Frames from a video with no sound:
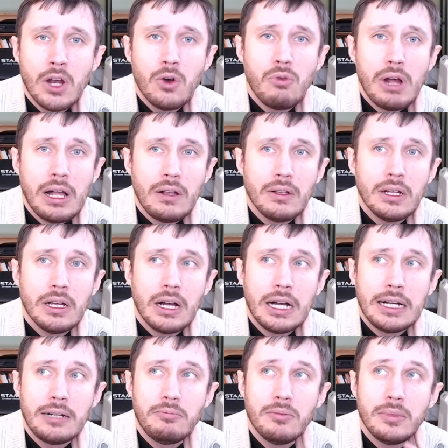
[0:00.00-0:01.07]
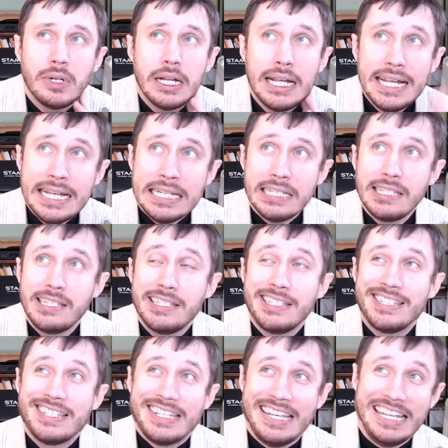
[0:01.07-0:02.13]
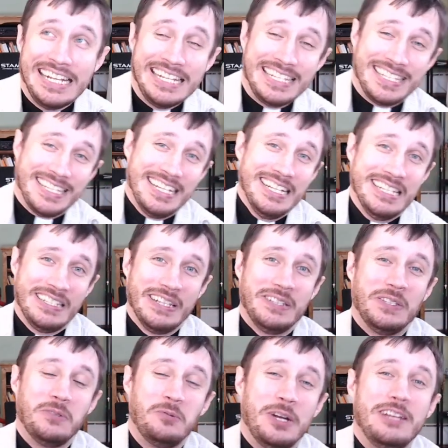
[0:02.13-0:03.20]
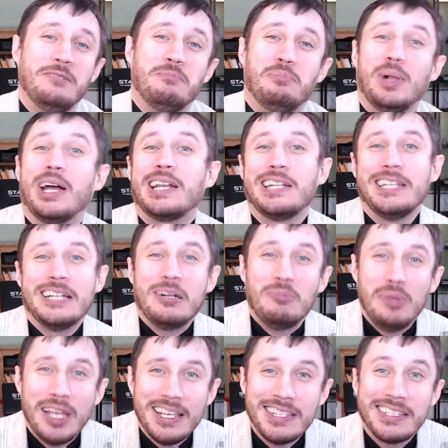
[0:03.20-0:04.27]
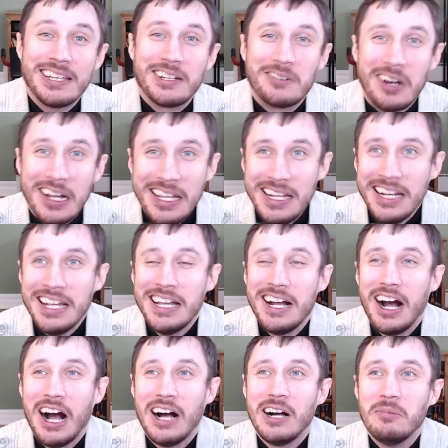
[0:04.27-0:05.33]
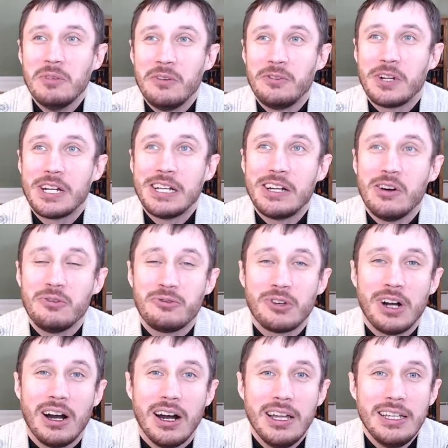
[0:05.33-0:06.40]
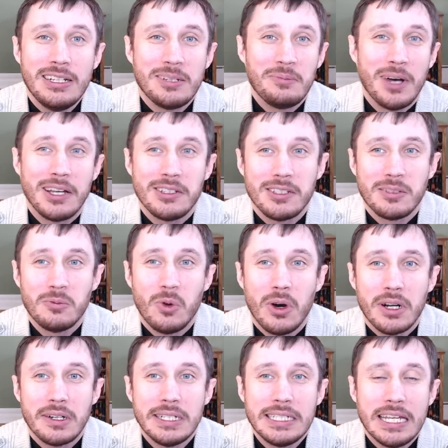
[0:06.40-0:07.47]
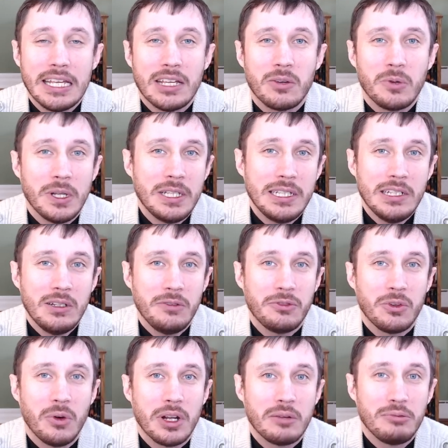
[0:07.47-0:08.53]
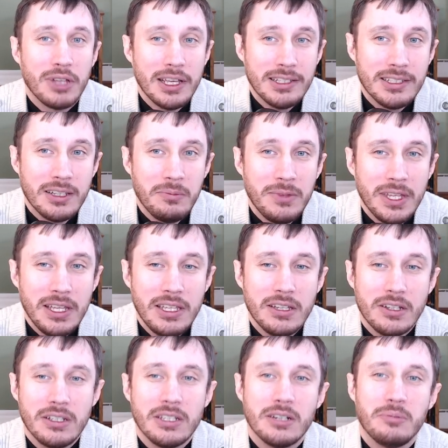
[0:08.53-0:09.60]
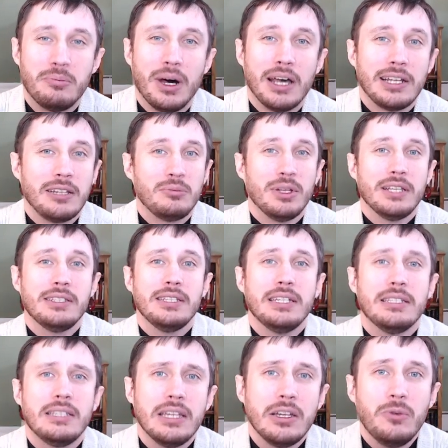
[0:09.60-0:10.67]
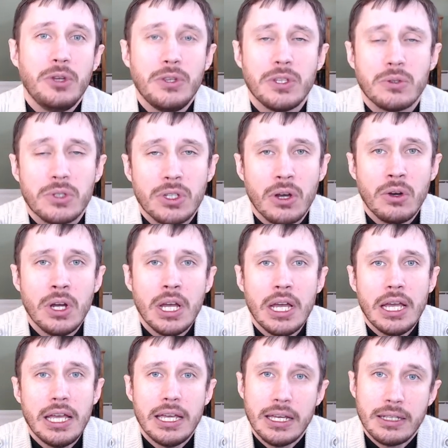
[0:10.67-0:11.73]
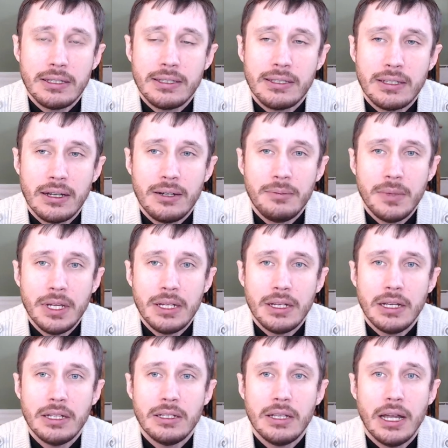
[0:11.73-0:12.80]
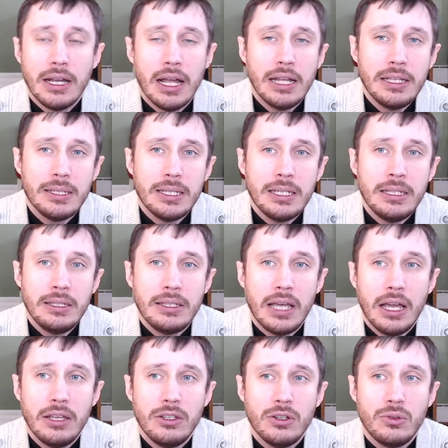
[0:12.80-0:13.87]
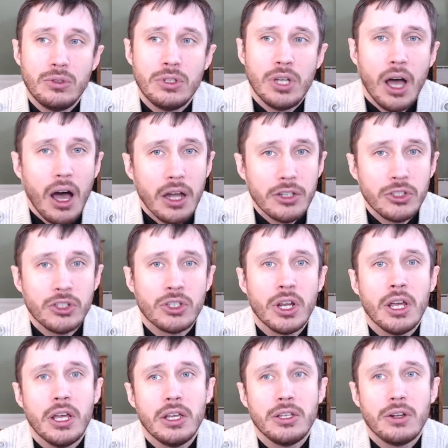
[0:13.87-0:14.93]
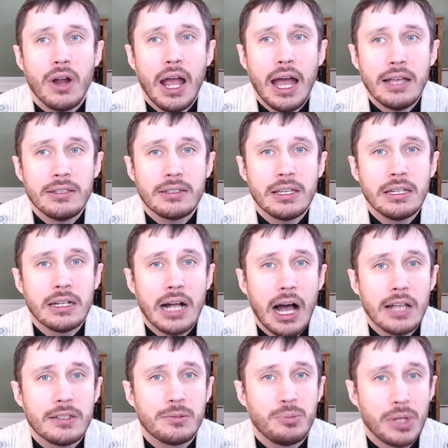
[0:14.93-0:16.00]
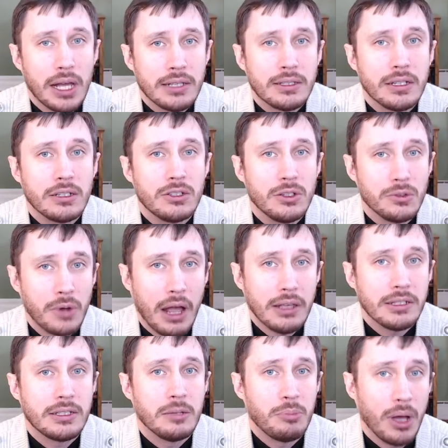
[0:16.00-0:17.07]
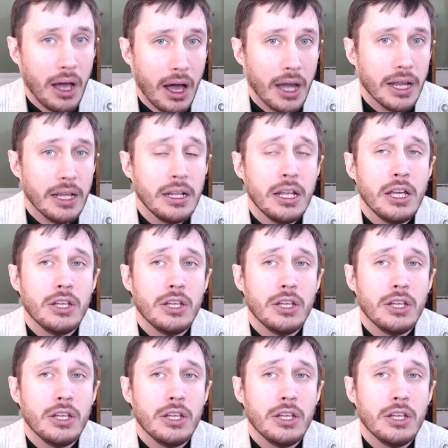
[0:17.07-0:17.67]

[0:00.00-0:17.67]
Well, it's, in a sense, it's a way of bottling a blessing, right? If you're going to go for a hike, you bottle some water and take it with you. If you want to bless something, you bottle a blessing and take it with you. So it's anything that you touch, you're asking God's blessing to rest upon it.